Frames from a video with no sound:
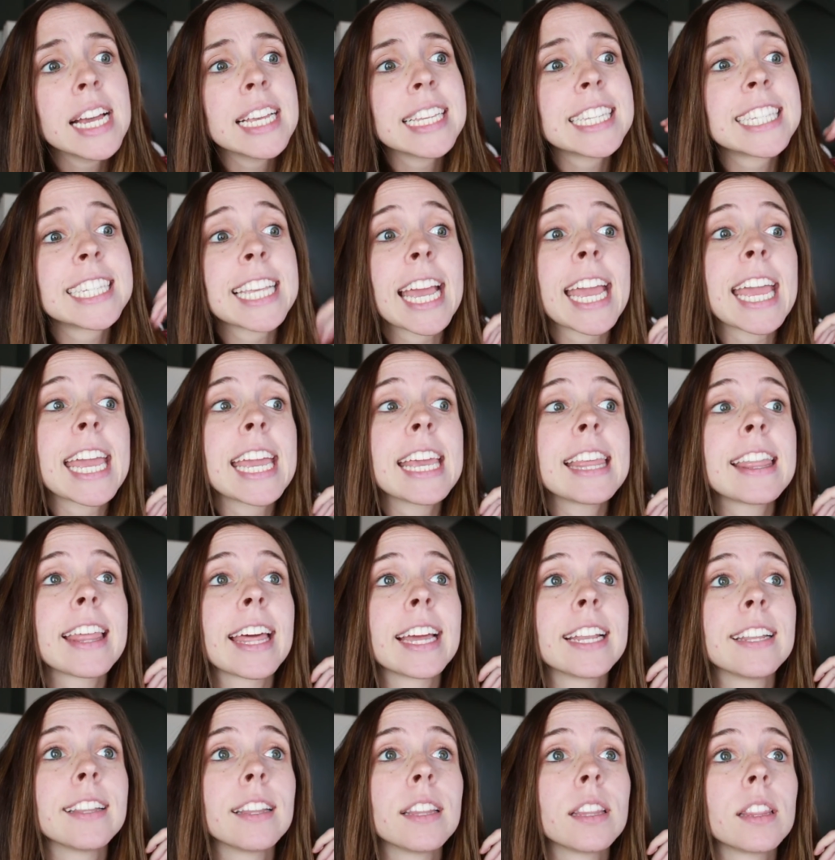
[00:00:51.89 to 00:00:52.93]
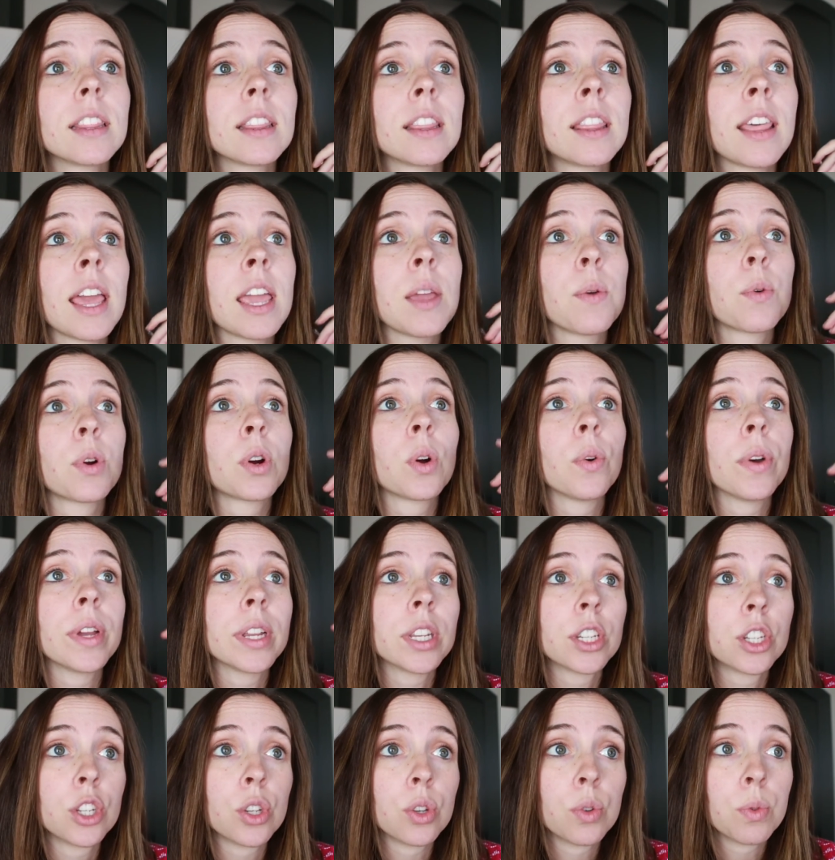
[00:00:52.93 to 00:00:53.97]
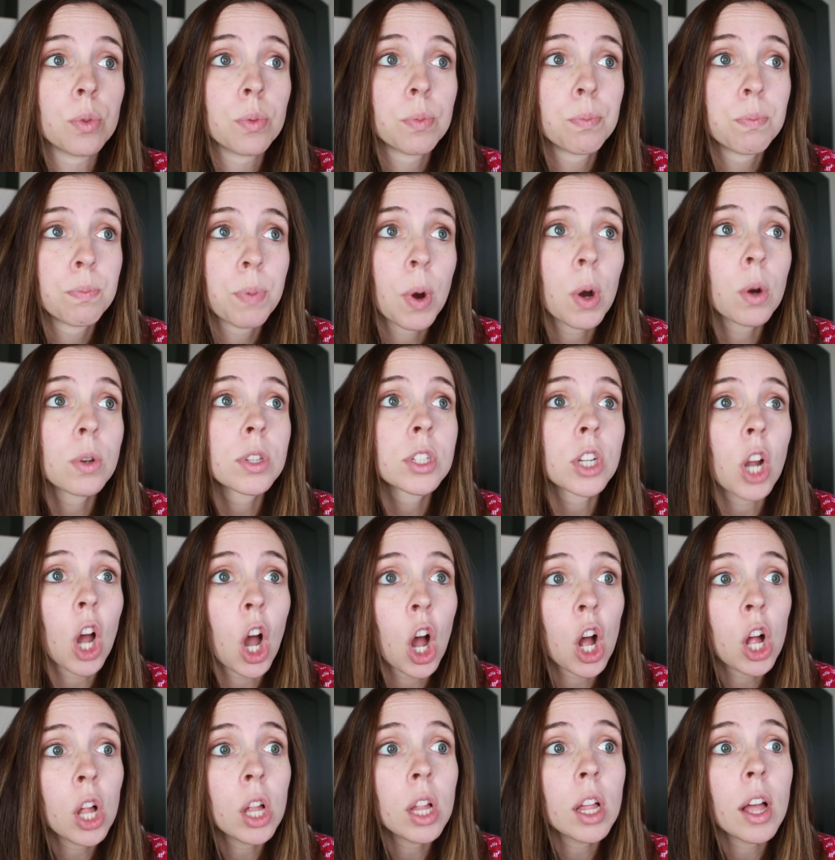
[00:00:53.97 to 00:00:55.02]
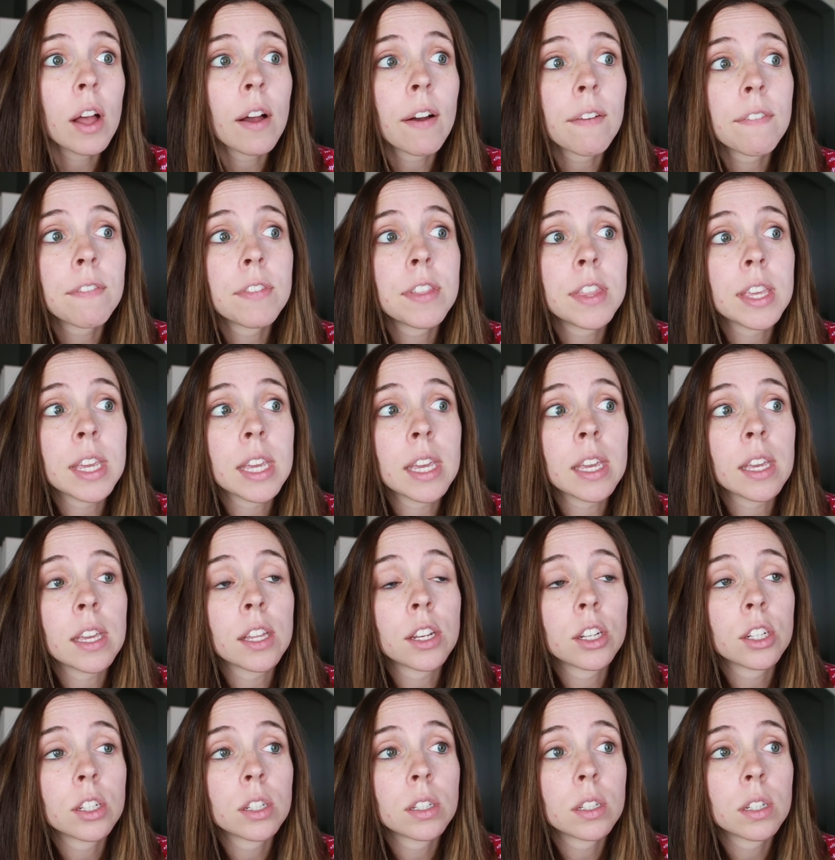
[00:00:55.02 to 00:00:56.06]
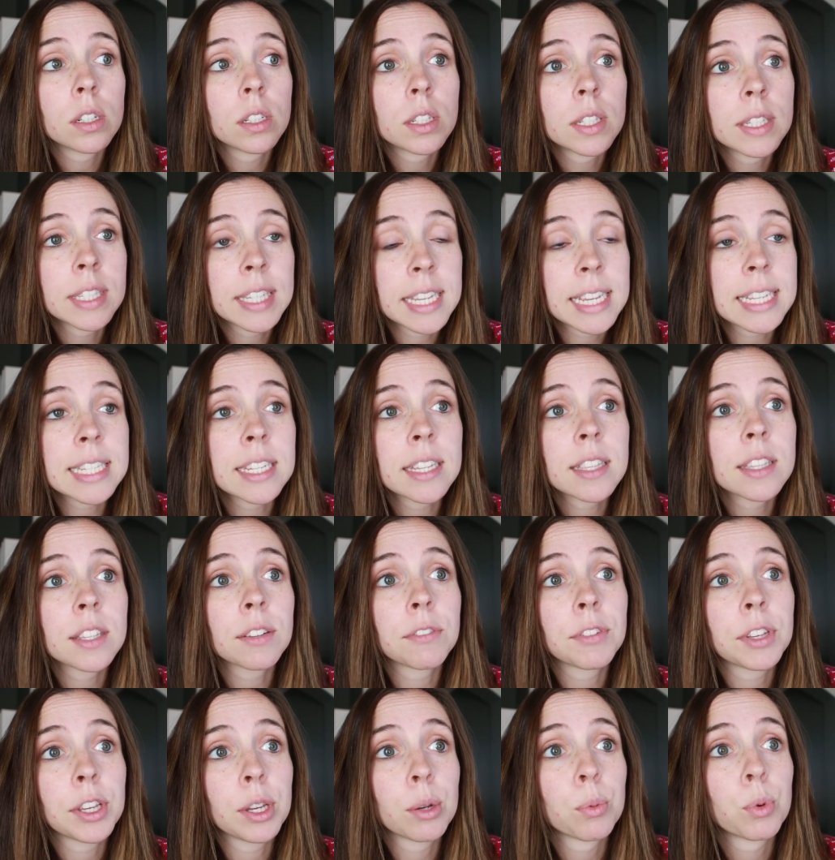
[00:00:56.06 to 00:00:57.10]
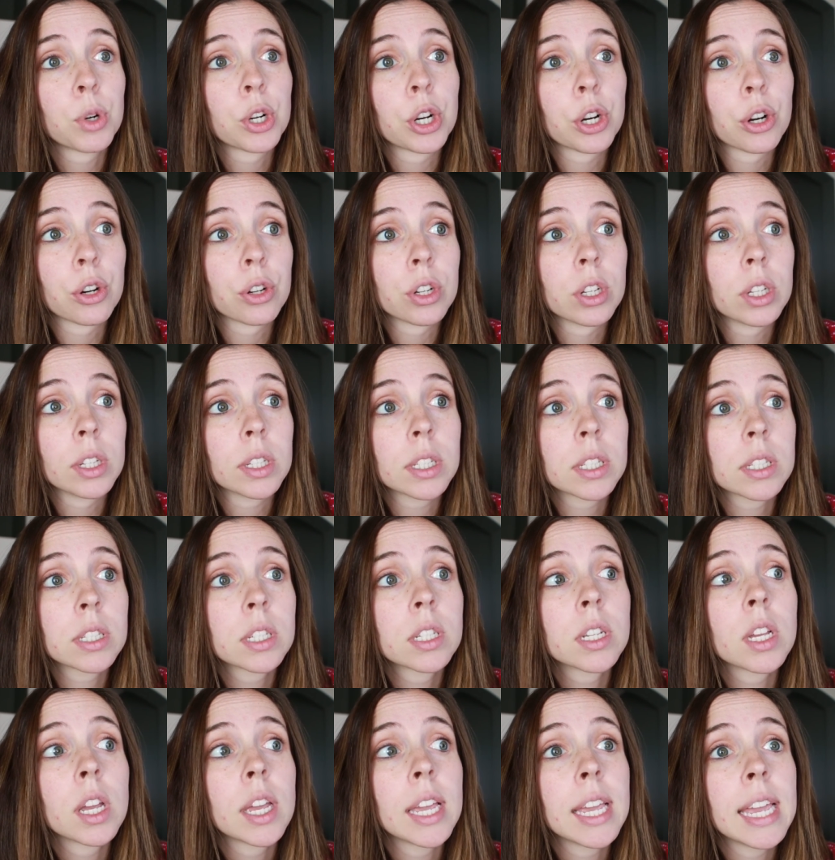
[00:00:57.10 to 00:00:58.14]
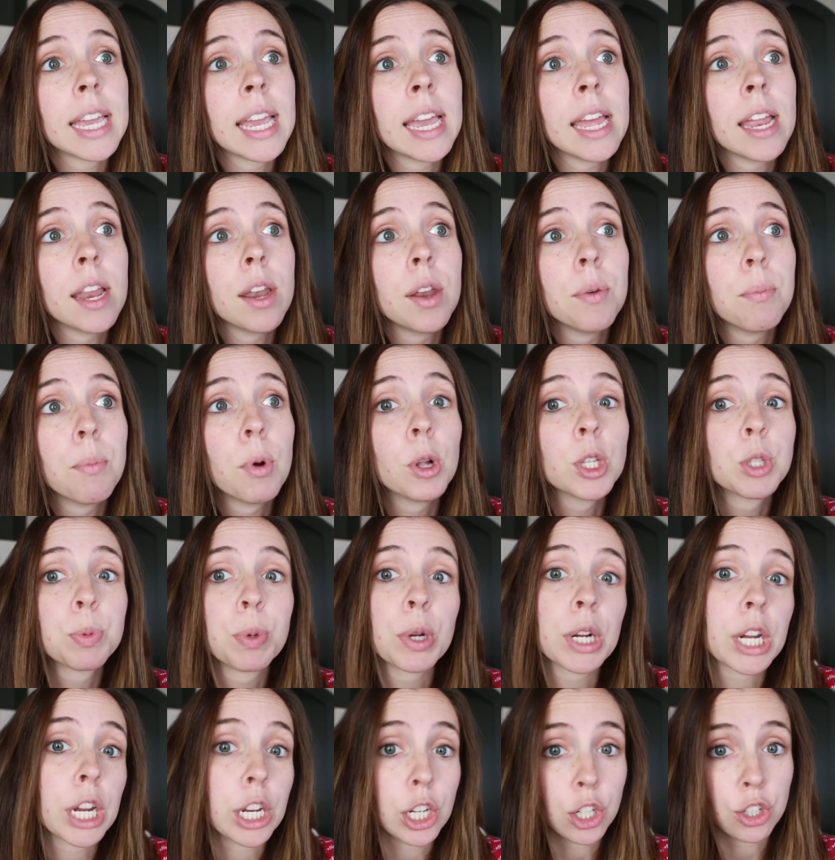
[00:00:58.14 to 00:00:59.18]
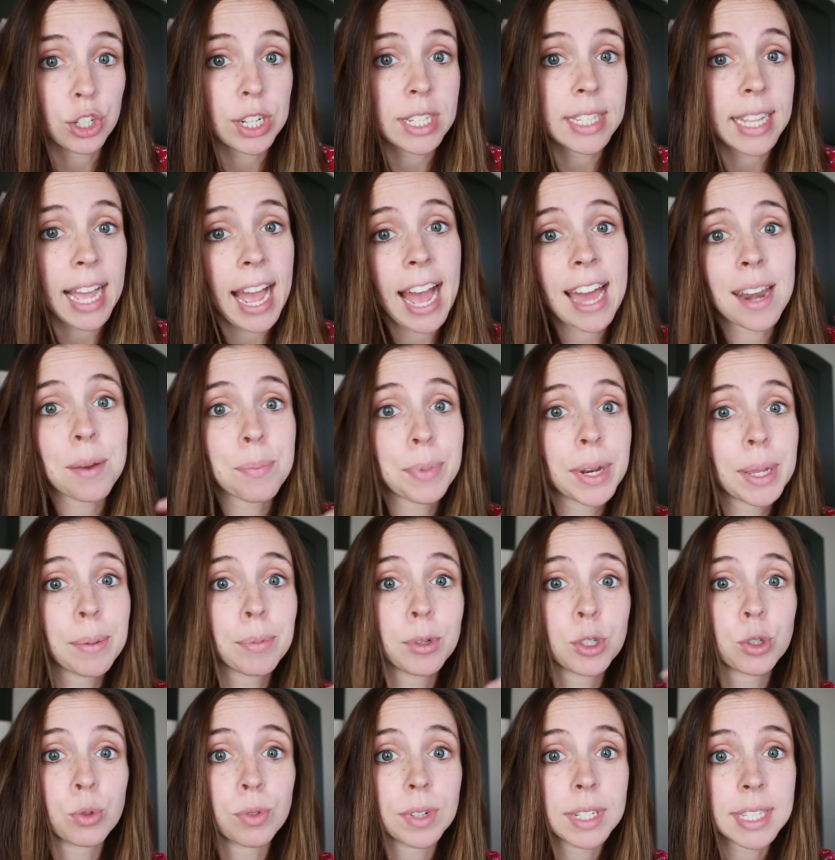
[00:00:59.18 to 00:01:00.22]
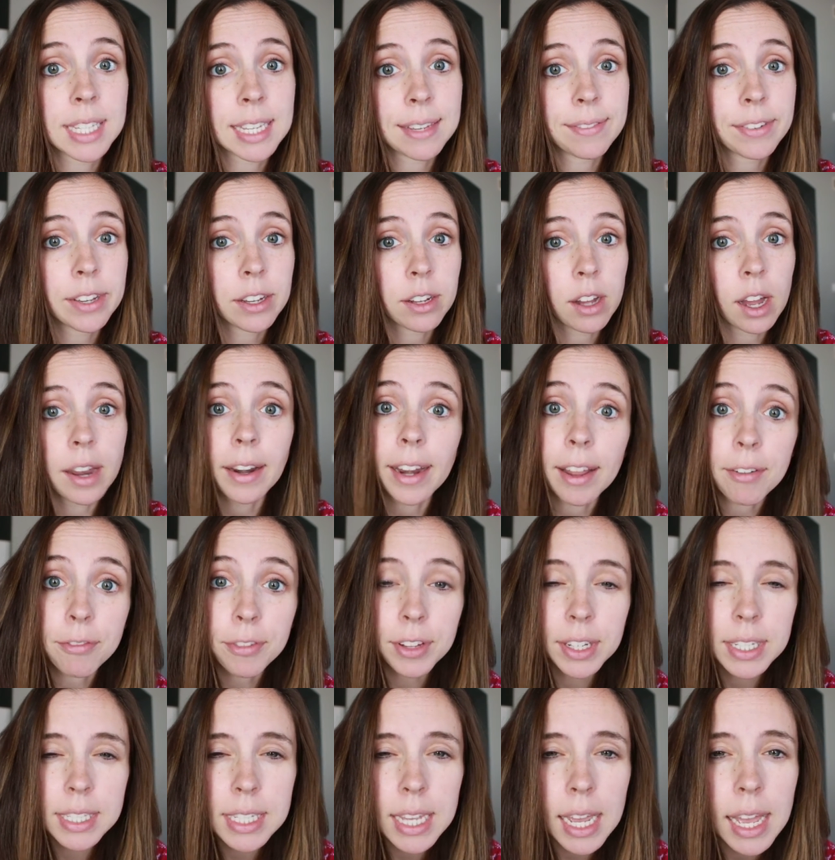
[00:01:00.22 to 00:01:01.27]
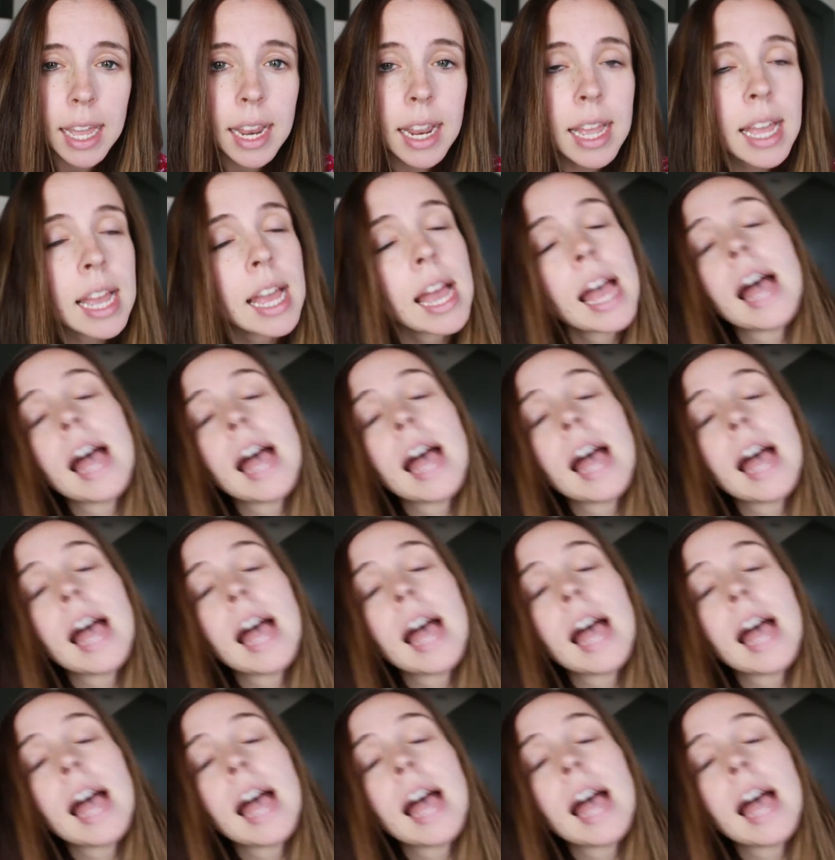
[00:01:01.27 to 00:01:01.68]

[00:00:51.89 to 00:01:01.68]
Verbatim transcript: saying that they were going to post all of the seasons of Gilmore Girls in multiple countries that hadn't been able to receive it on Netflix yet.